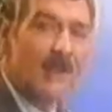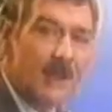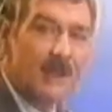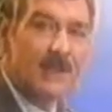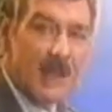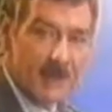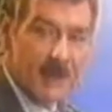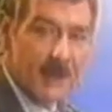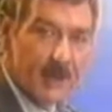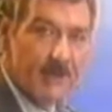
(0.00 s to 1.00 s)
and then type
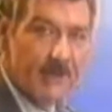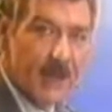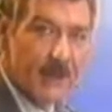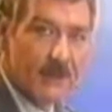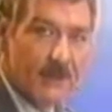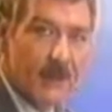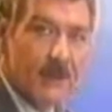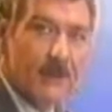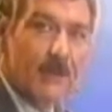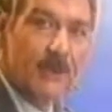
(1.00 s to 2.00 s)
in the new value,
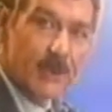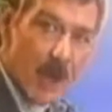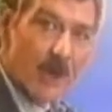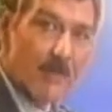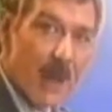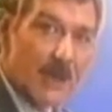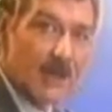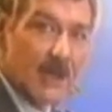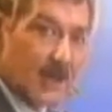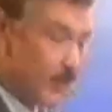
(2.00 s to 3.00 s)
which
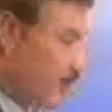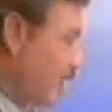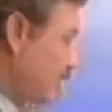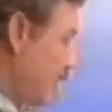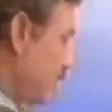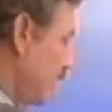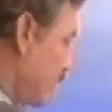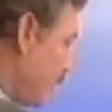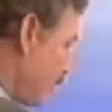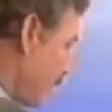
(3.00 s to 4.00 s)
automatically replaces the
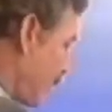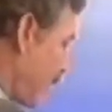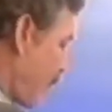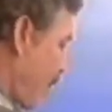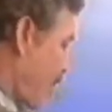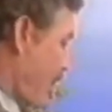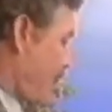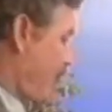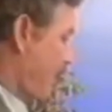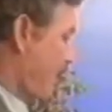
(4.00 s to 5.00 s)
old one.
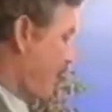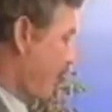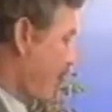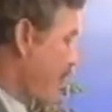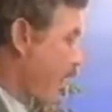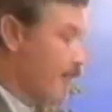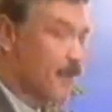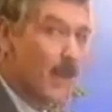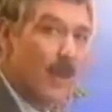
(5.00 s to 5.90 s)
Now,